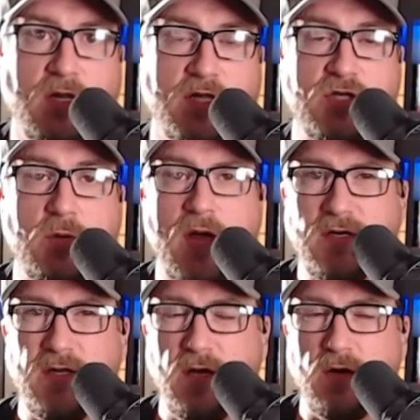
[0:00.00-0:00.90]
Let's go back
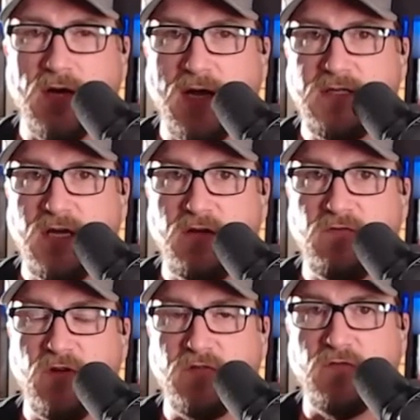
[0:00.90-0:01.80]
to the year
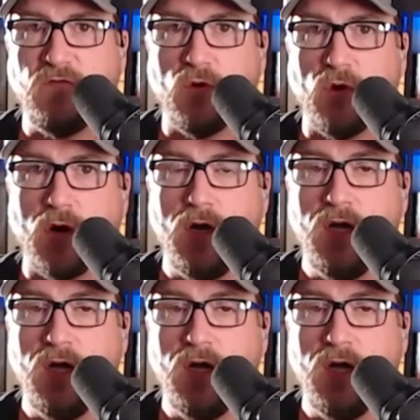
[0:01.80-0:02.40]
1954